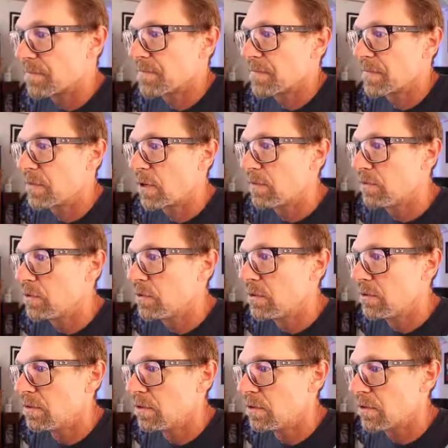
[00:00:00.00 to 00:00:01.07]

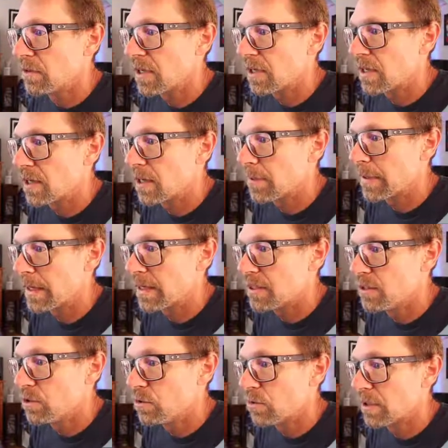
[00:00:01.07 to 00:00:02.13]
wildfoodgirl.com, and I
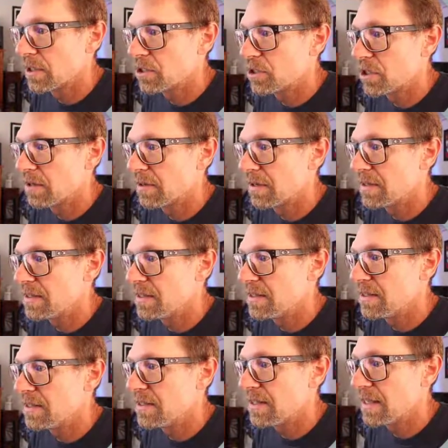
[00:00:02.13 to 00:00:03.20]
do want to generate
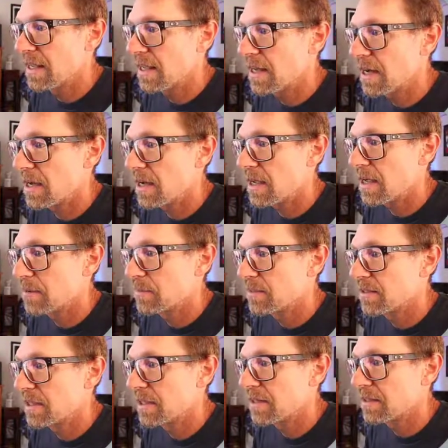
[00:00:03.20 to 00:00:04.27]
DKIM
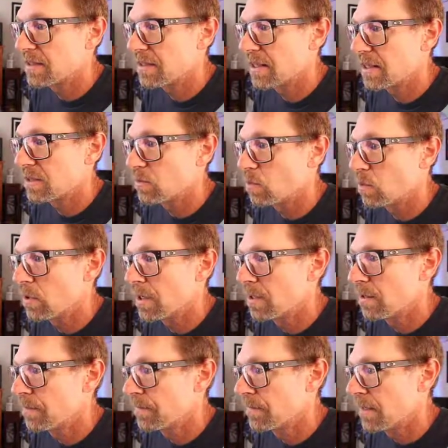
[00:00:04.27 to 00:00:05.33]
settings as
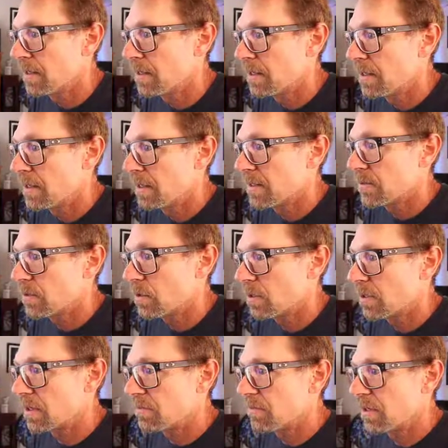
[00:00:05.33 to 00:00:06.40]
well. So I'll
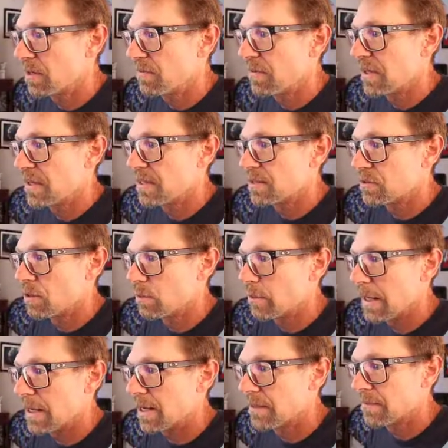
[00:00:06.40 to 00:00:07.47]
click verify this
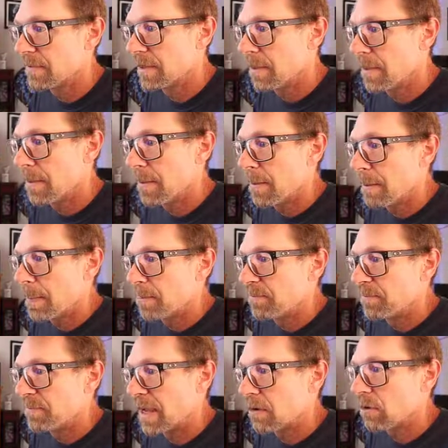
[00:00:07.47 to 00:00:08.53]
domain.
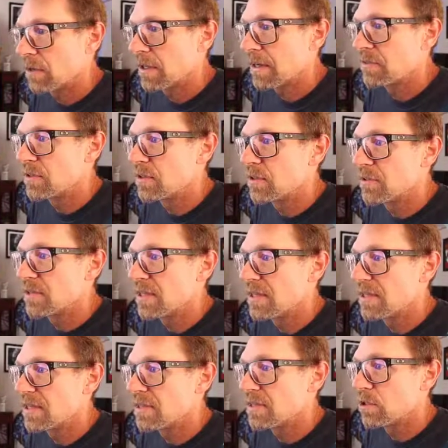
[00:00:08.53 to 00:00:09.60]
Now all I have to do is
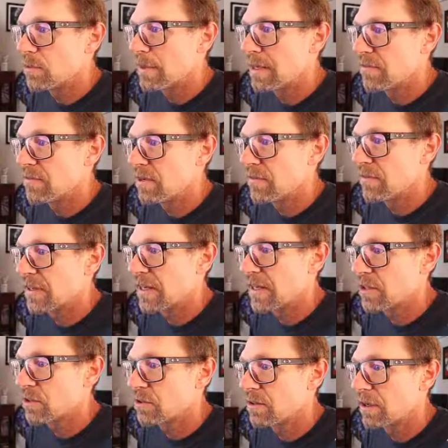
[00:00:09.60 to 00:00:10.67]
take these domain
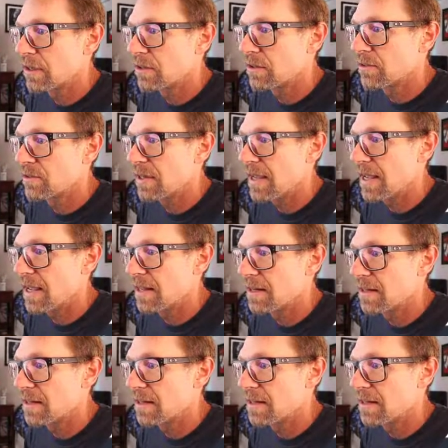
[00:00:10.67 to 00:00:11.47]
verification records and